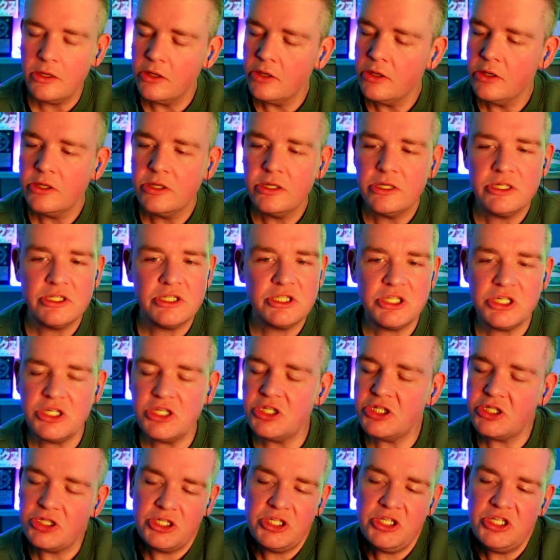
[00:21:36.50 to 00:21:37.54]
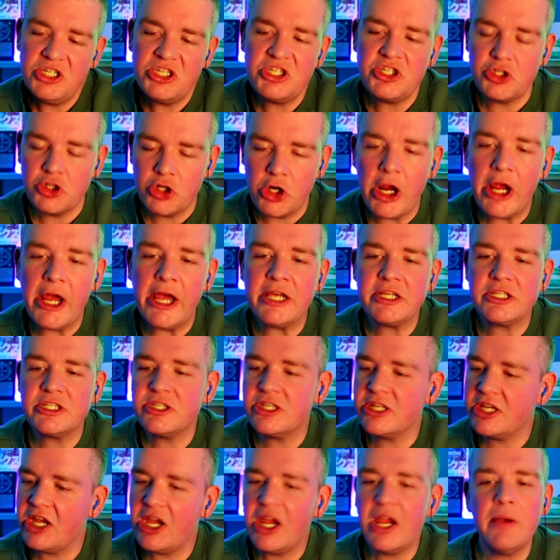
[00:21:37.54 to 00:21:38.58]
She's stressed. The
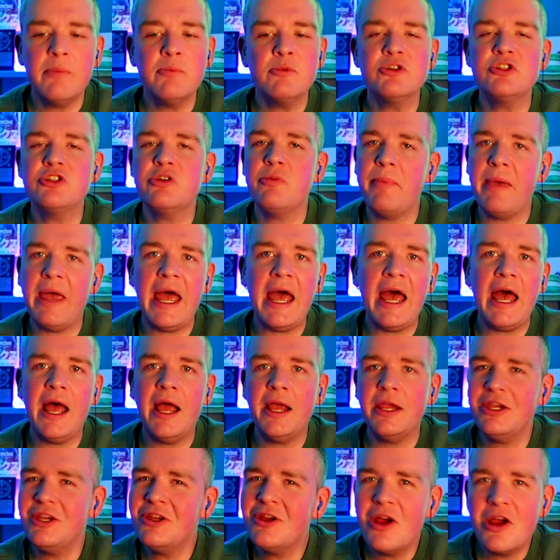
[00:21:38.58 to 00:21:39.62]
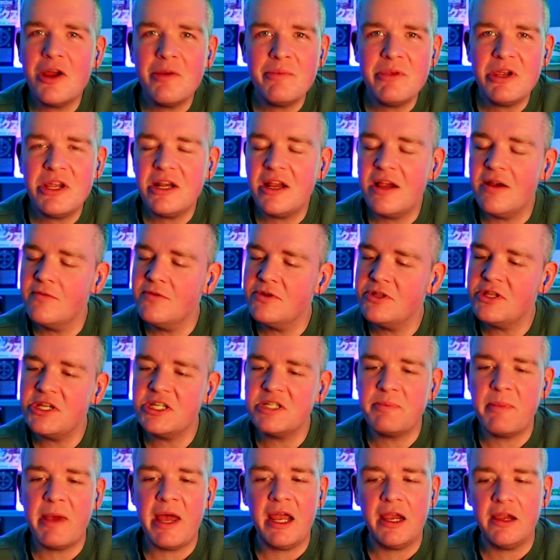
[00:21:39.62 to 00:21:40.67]
cameras are back. You know what I mean? Everything's
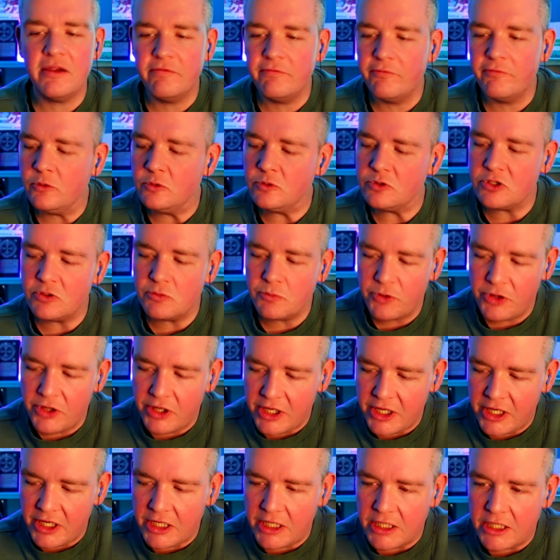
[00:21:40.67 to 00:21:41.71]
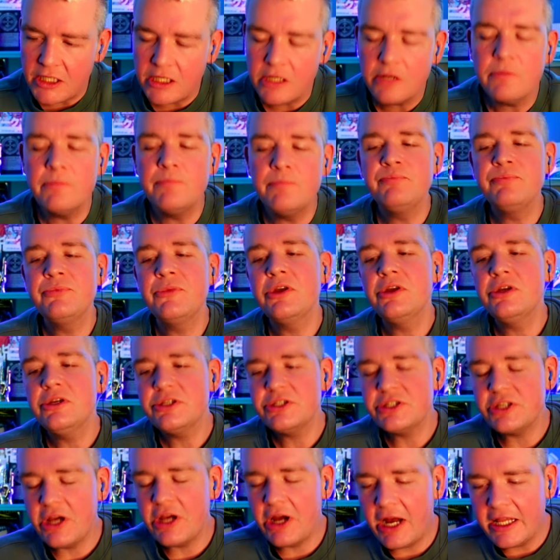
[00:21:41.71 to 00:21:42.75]
back in full swing.
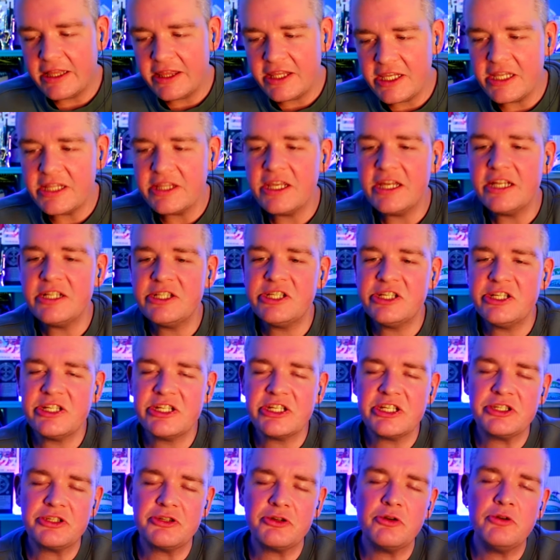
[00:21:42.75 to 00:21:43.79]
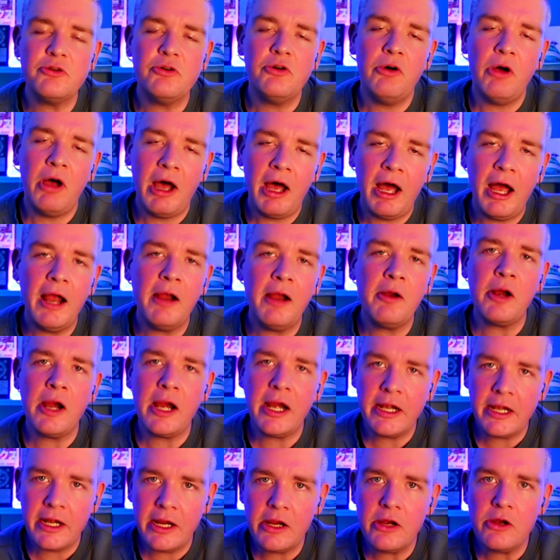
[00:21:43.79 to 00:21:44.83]
So I think that tensions are a little high right
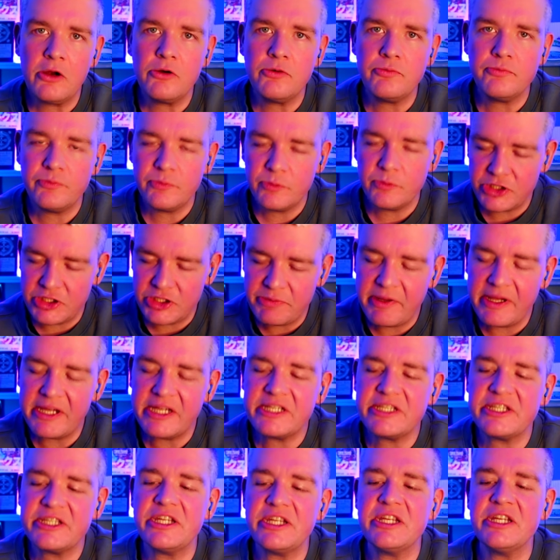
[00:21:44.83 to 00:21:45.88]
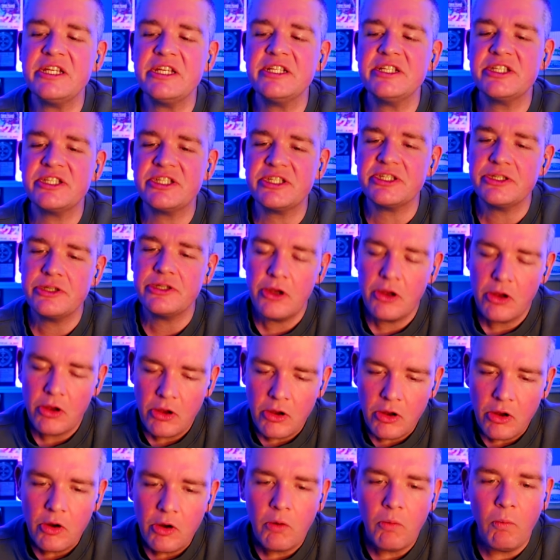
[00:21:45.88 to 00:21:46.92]
now, which makes sense
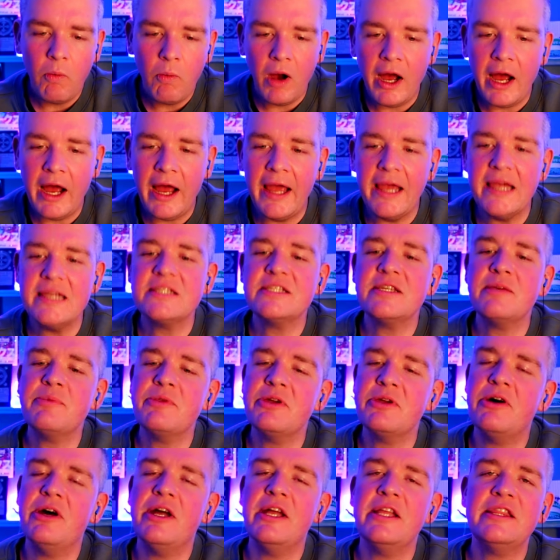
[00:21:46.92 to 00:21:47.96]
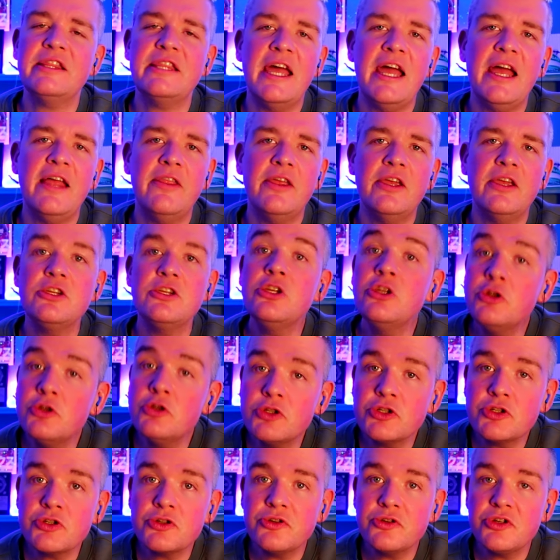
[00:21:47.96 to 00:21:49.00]
why something like that
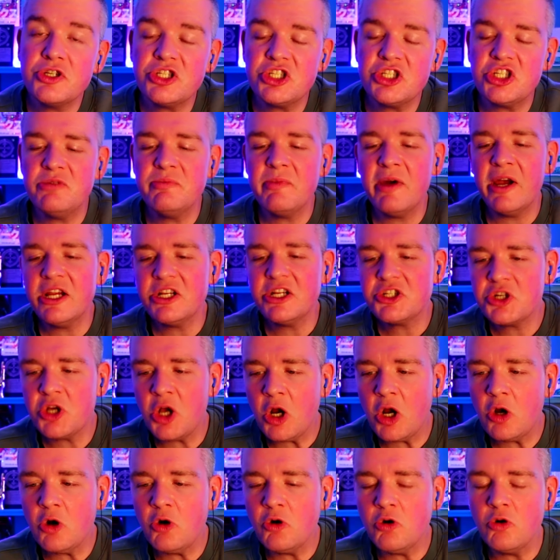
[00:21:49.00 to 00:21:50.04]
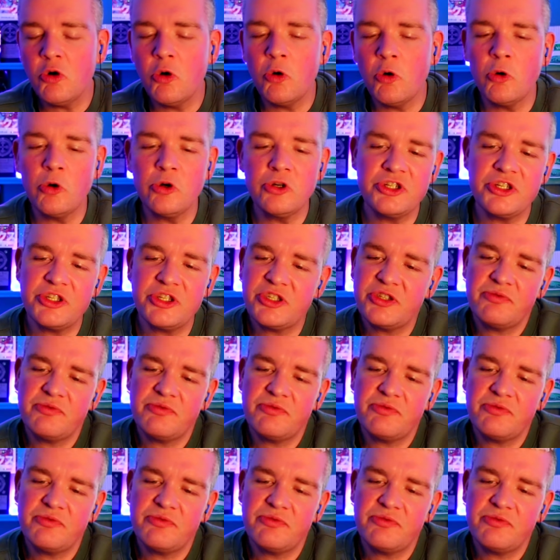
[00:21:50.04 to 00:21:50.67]
usually she might chuckle or just